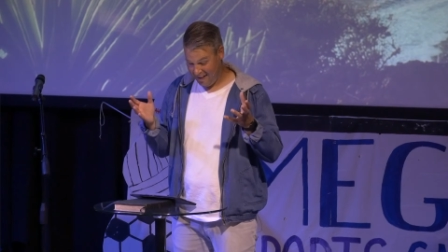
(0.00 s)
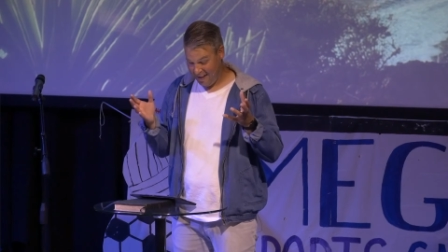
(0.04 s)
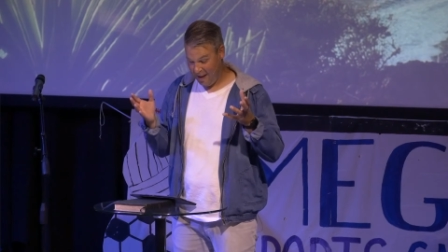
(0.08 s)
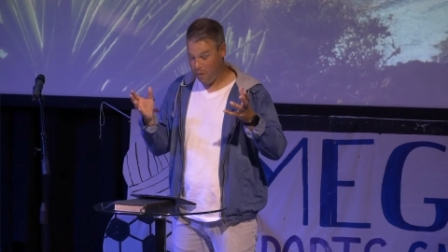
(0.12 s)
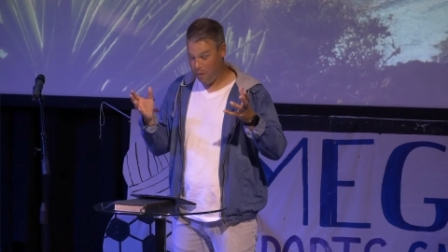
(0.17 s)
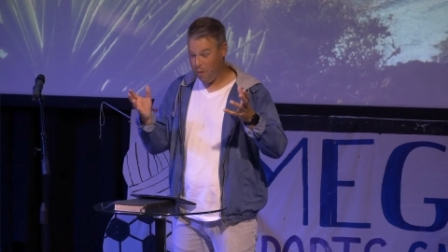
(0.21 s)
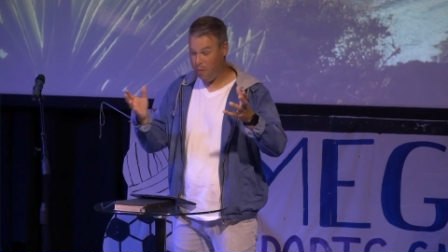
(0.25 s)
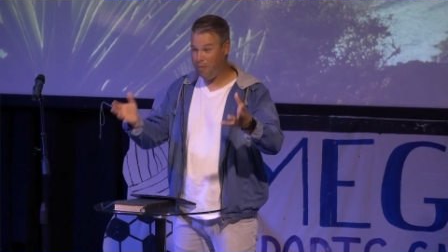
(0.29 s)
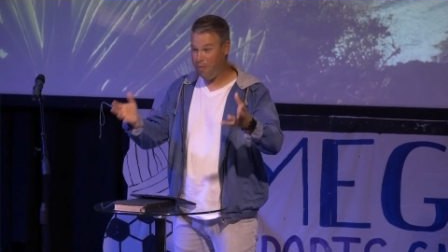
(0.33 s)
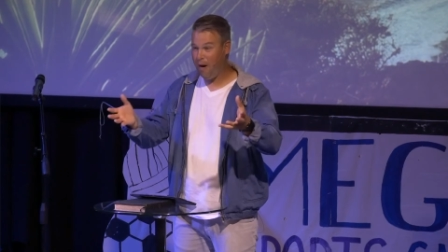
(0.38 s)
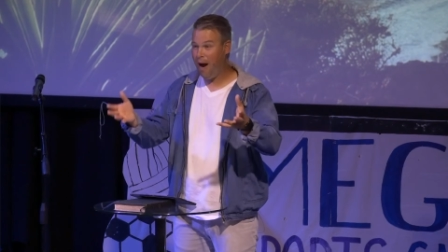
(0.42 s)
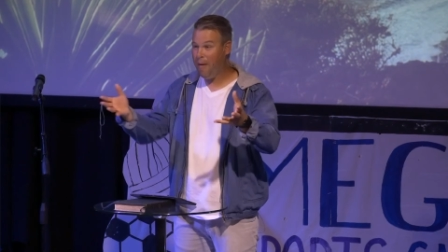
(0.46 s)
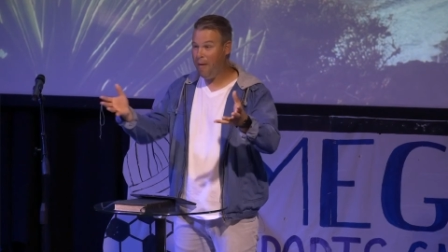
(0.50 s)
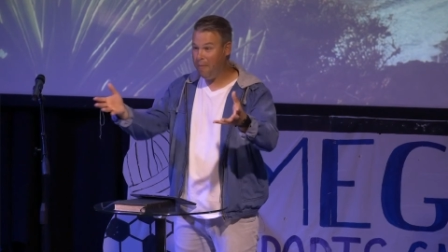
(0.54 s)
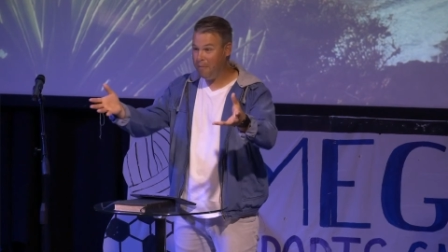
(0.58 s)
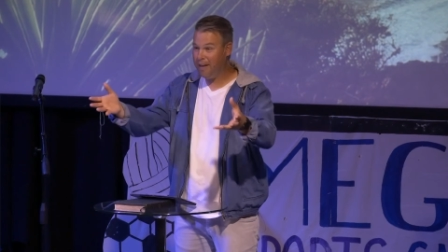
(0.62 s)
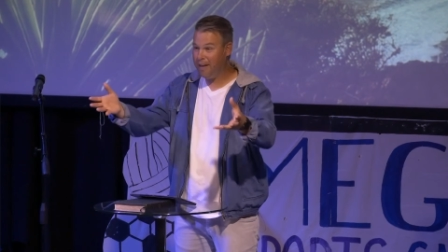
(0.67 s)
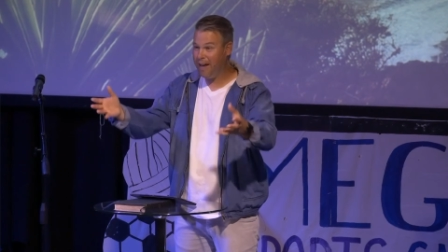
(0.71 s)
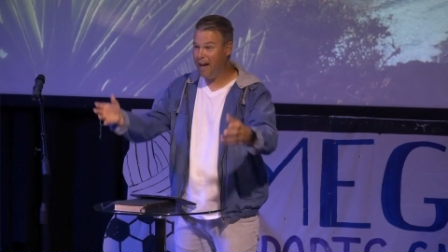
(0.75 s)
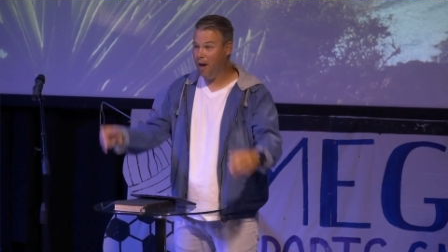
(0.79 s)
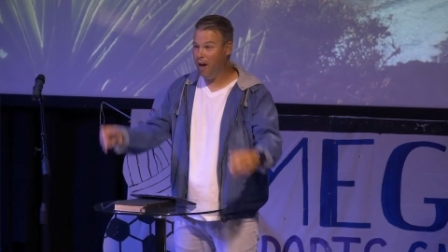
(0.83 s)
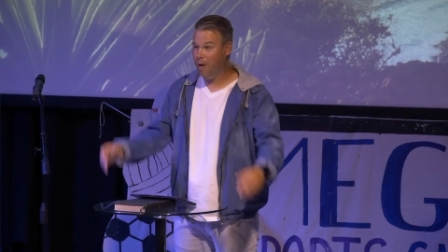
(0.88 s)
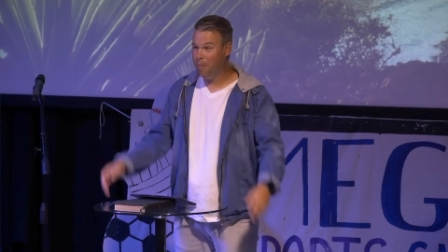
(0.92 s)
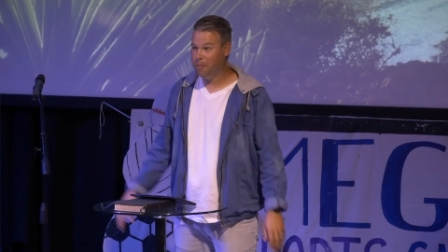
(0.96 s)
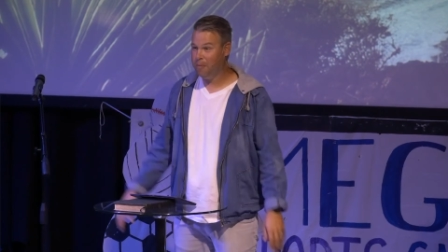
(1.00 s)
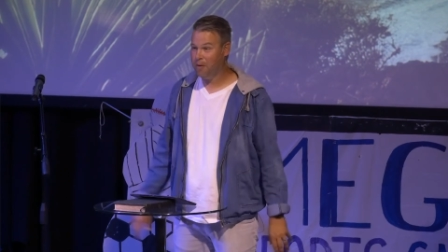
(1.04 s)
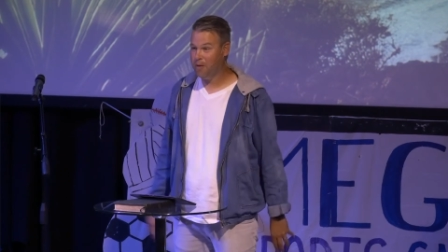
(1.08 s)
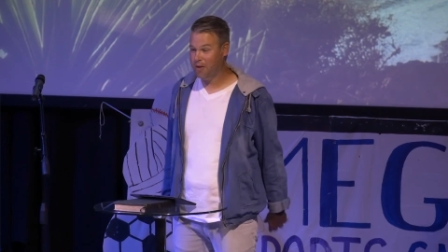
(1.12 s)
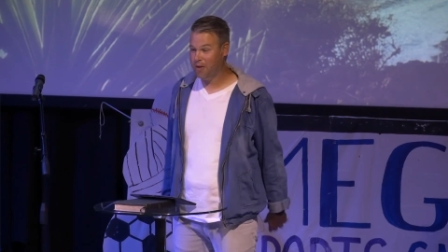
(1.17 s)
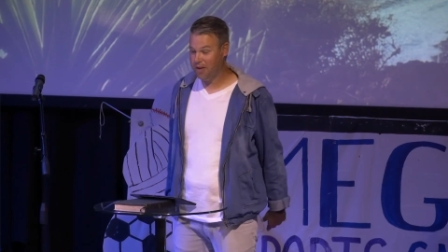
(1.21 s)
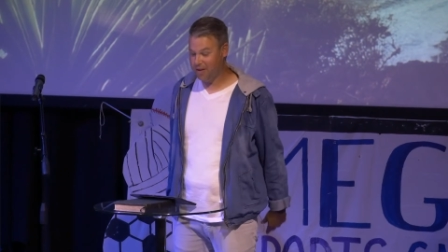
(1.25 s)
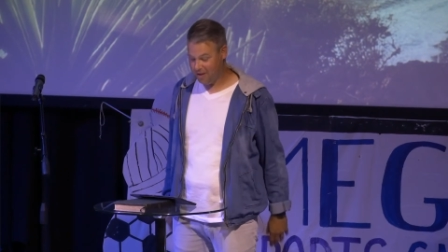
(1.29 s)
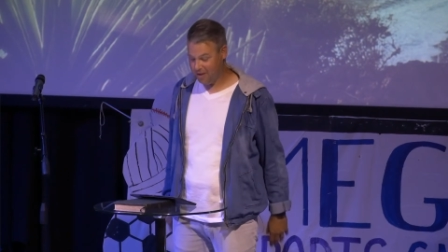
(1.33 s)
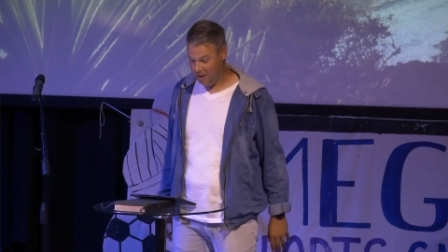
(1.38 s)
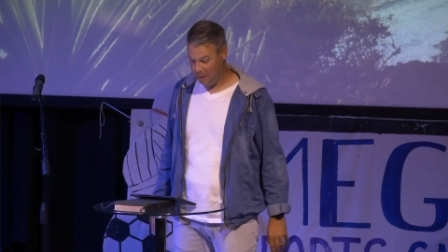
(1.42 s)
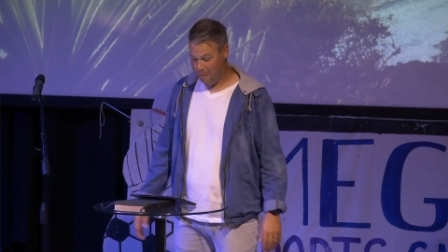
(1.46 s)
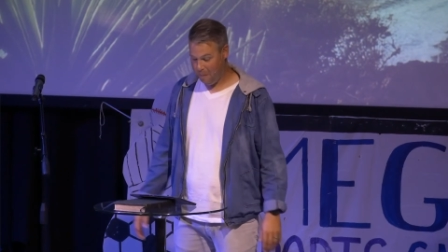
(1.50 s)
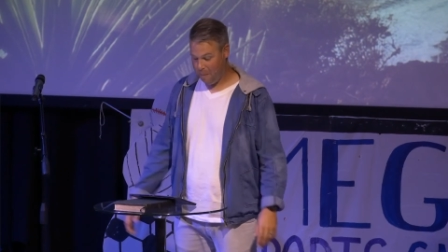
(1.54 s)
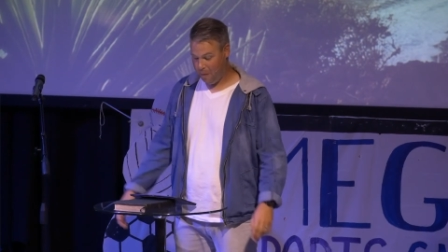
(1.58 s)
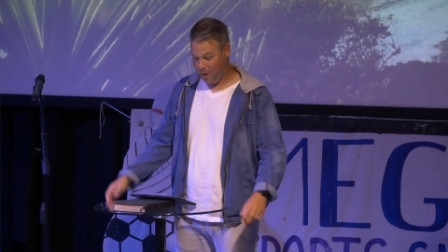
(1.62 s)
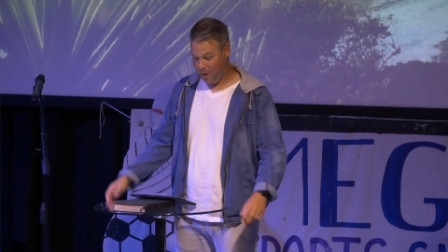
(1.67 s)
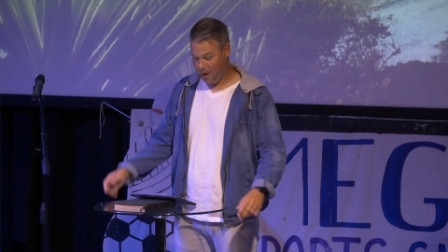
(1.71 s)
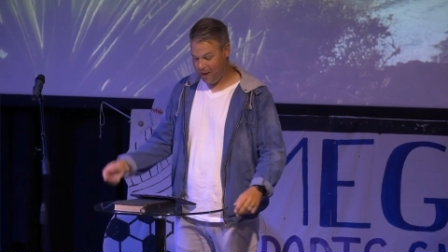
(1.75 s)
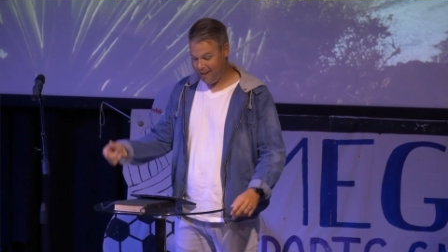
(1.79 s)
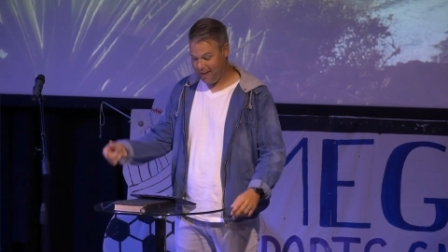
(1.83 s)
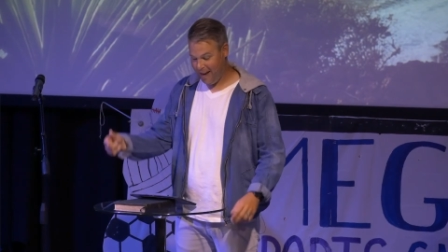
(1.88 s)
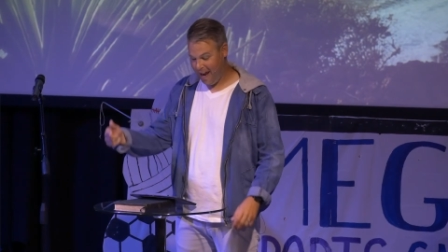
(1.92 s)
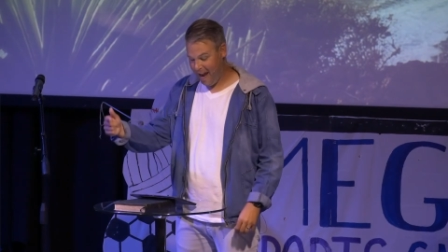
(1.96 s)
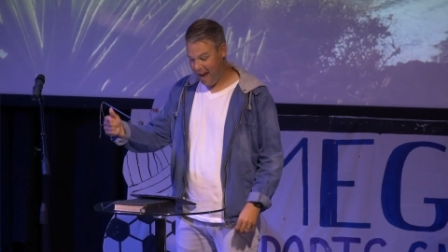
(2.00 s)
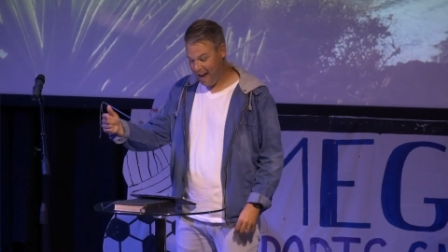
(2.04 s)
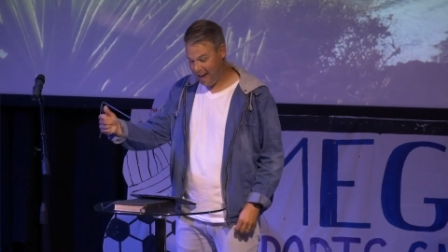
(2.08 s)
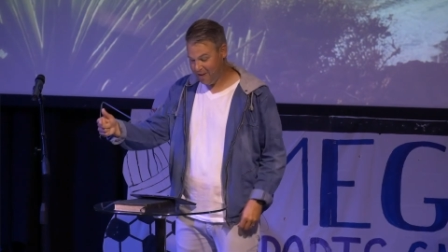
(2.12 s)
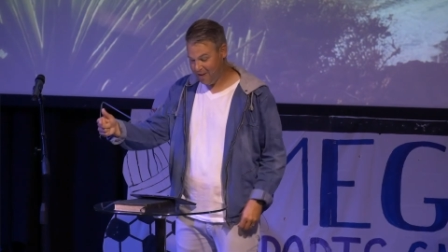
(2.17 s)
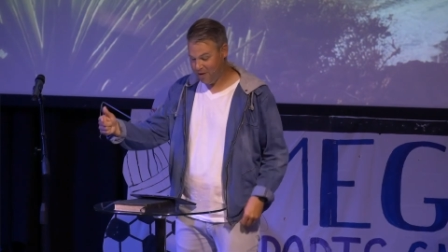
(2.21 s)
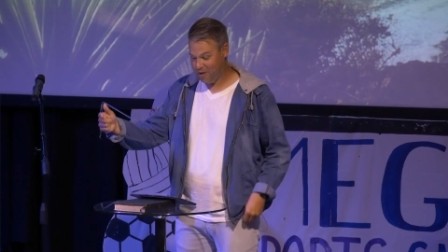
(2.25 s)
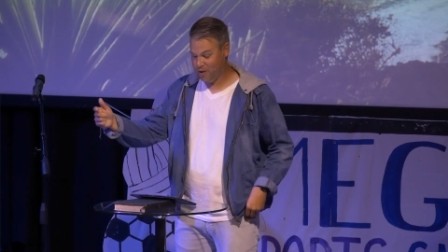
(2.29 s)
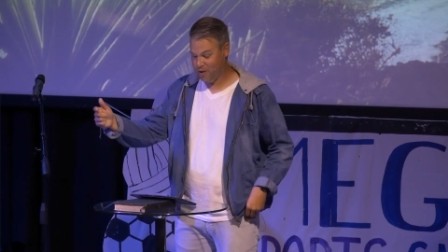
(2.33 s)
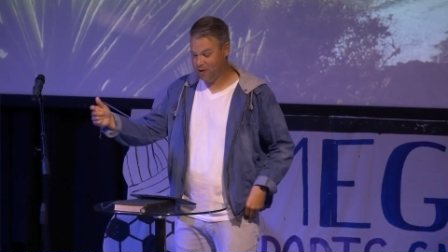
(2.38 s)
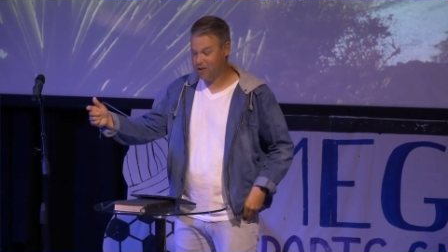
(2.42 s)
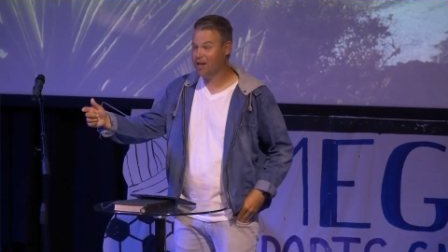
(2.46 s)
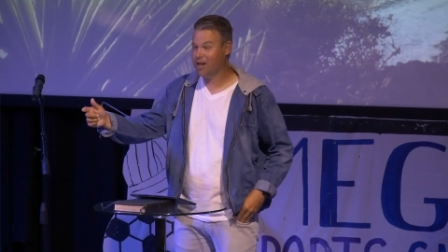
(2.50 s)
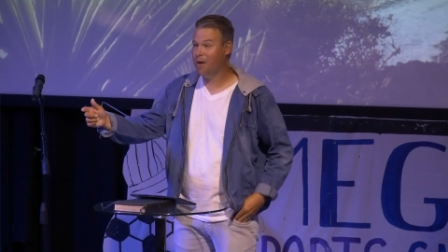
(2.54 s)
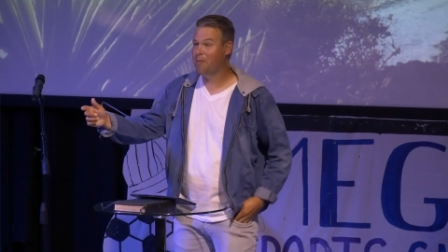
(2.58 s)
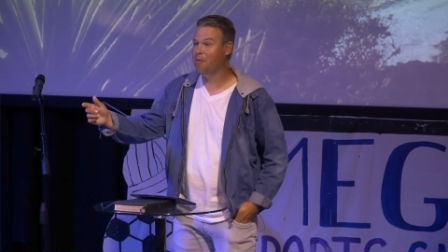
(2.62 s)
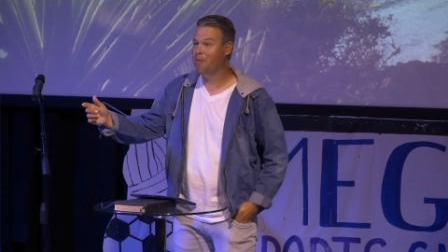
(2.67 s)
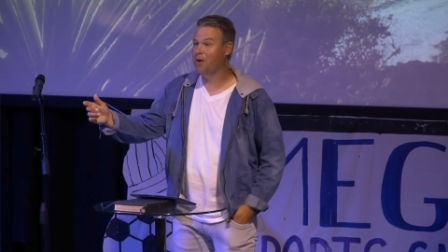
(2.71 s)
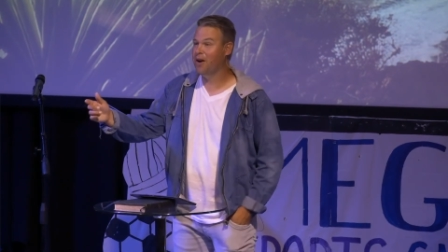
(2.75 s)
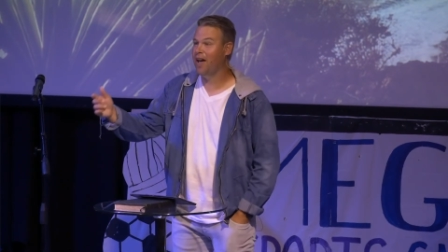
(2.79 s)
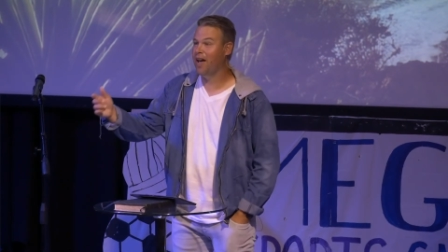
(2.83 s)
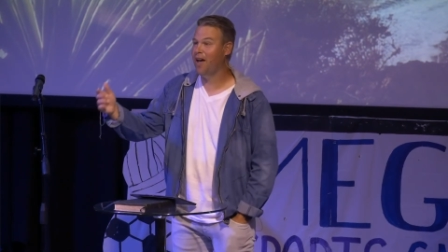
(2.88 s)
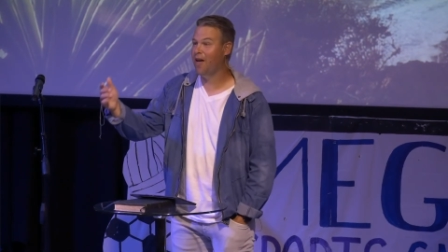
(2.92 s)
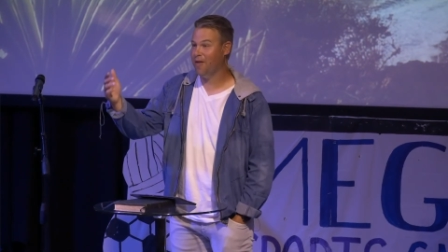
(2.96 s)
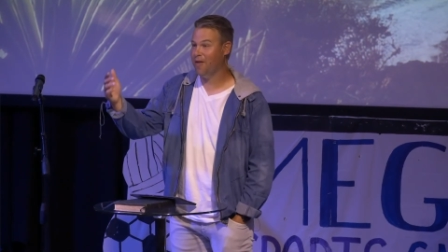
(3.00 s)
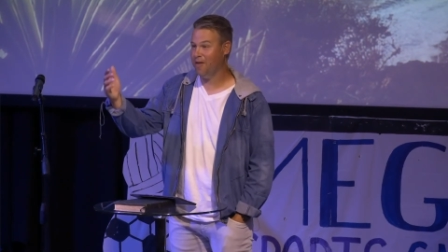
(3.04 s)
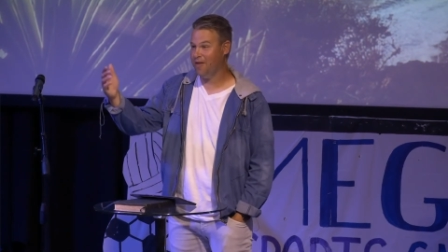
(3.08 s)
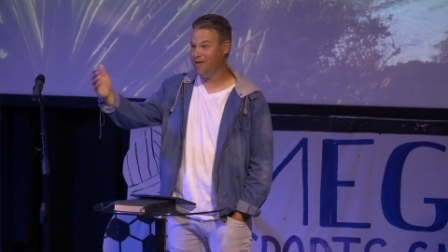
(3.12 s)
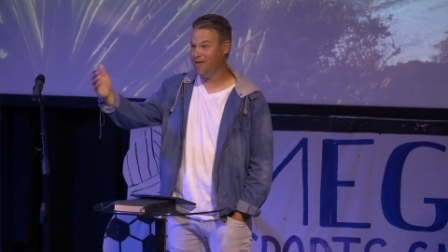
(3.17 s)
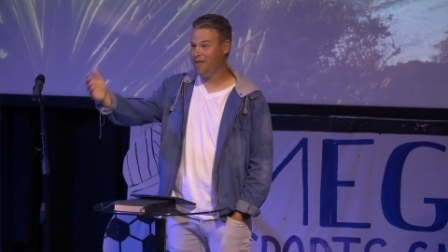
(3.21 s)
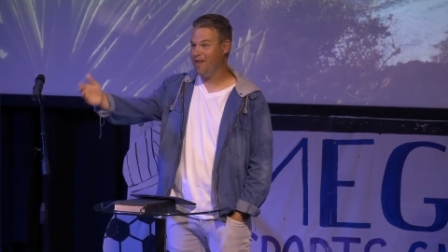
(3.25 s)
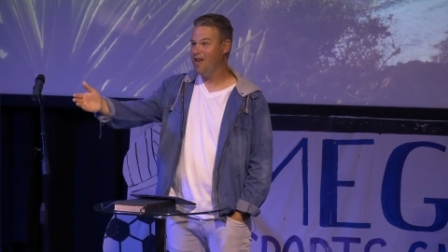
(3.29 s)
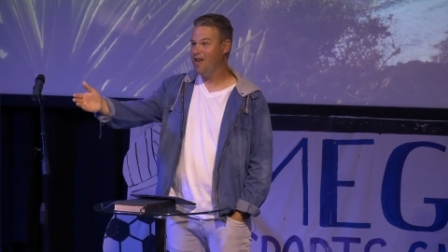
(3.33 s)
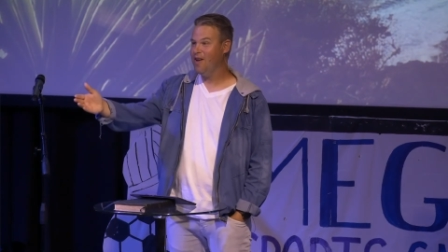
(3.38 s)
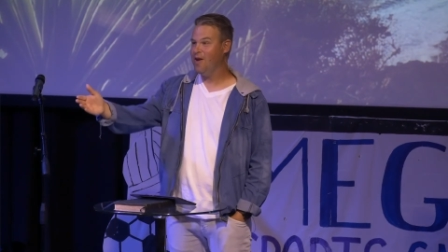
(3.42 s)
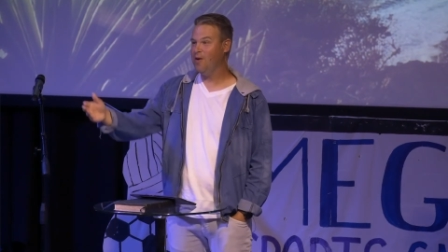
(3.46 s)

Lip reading: it will probably help you at some point answer someone else